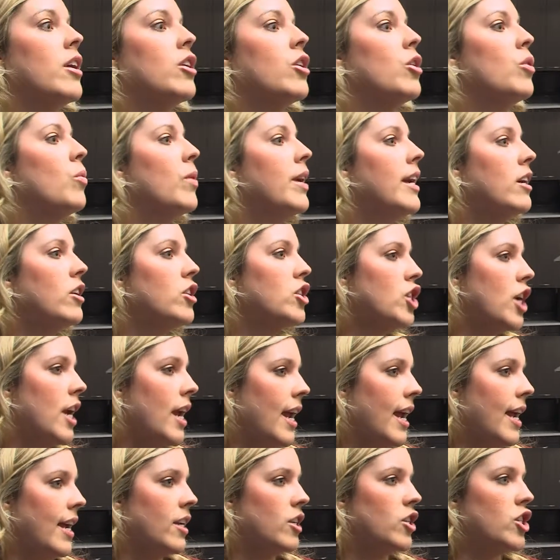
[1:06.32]
a career
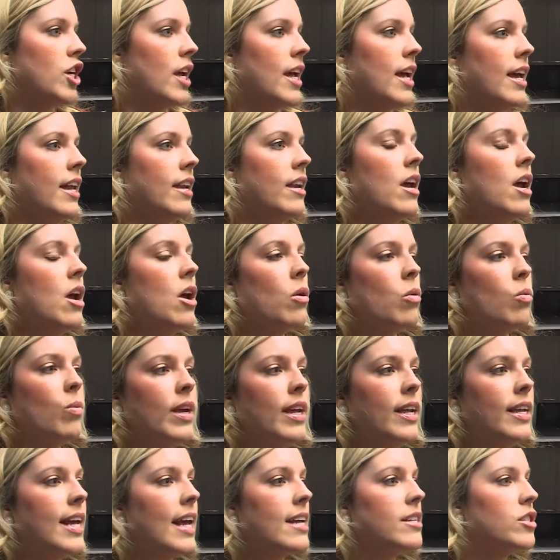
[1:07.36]
change and
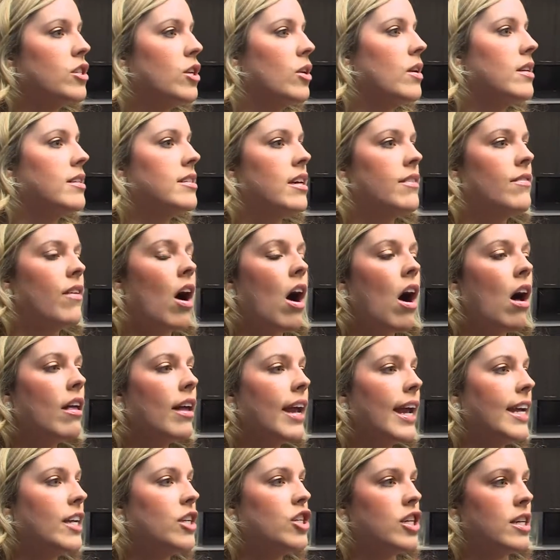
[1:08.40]
we get students of all
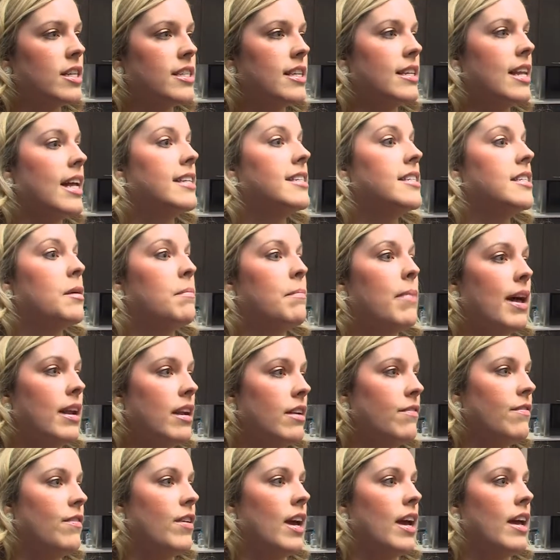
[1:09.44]
ages and that's the
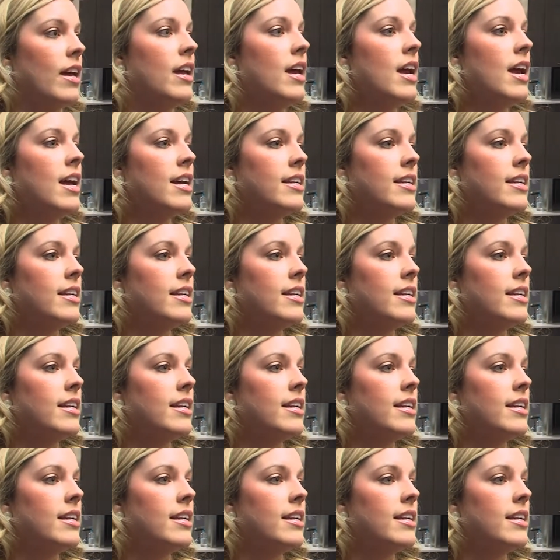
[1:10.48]
benefit.